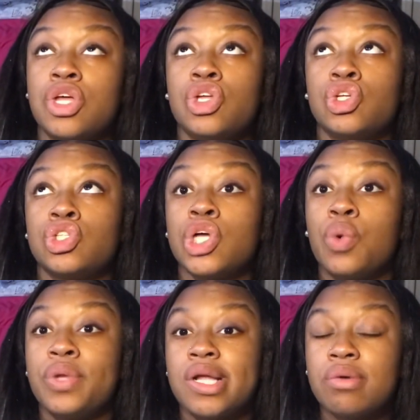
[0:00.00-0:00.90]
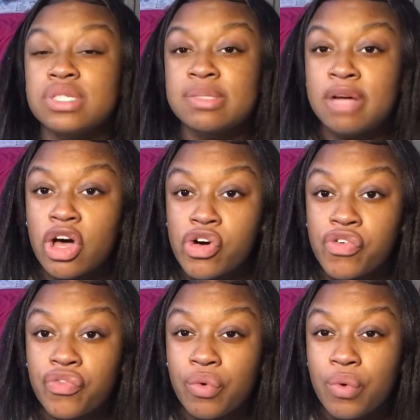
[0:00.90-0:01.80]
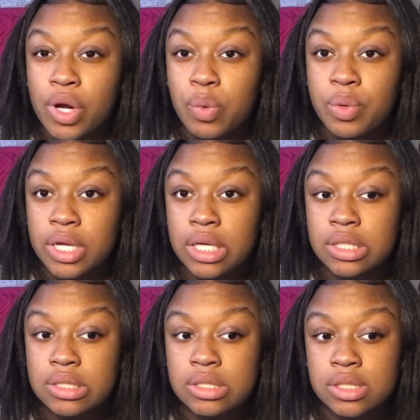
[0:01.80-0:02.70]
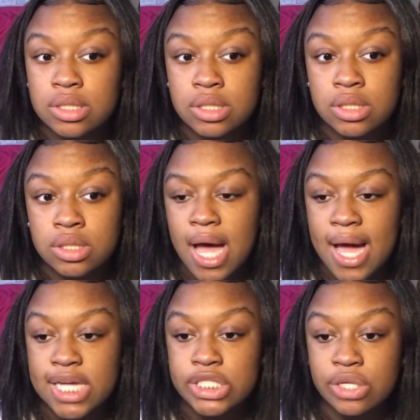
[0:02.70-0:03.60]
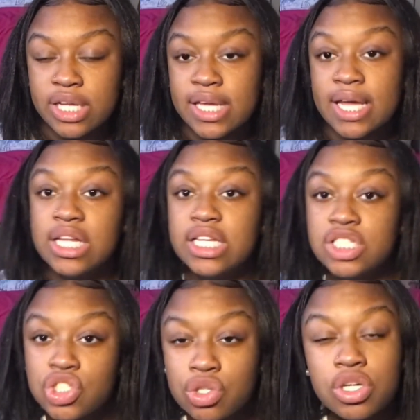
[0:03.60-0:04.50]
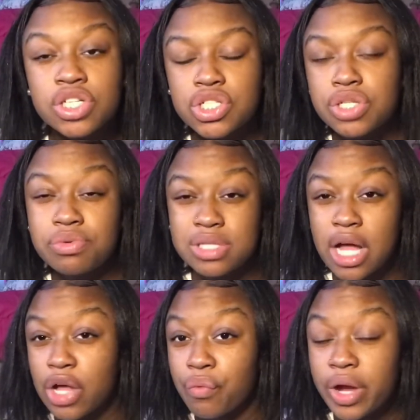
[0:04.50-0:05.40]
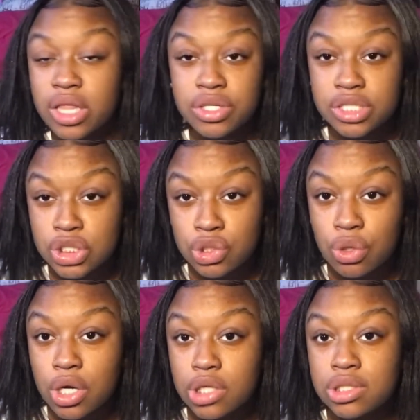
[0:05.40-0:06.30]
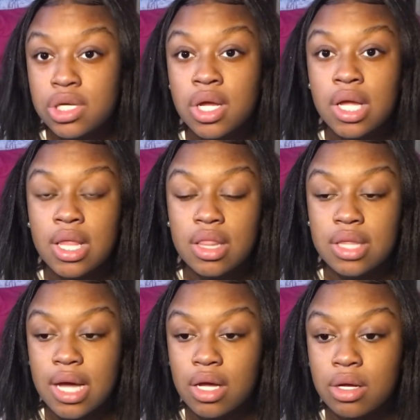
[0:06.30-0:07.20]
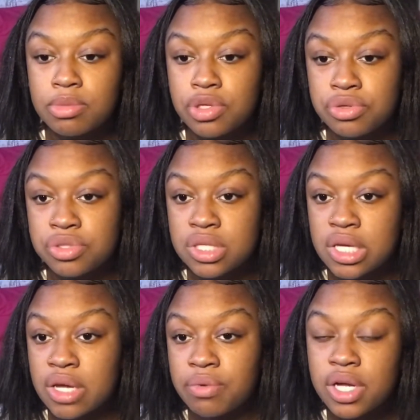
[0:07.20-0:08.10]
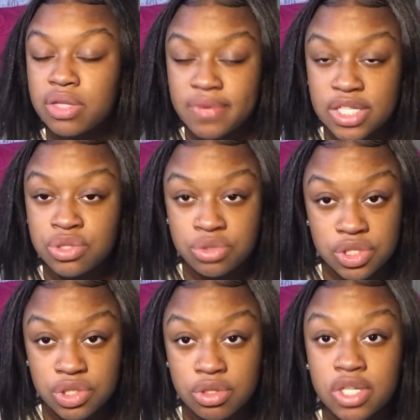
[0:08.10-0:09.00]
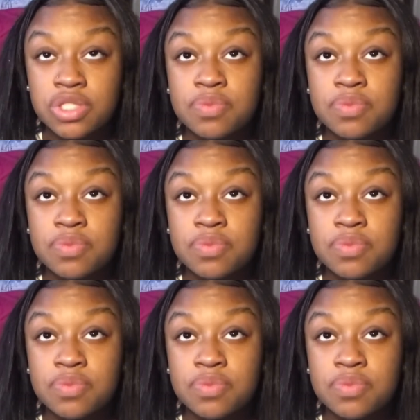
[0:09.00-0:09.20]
So when I was about 4 weeks, I had started getting discharge, and it was like regular discharge that you usually get, regular vaginal discharge.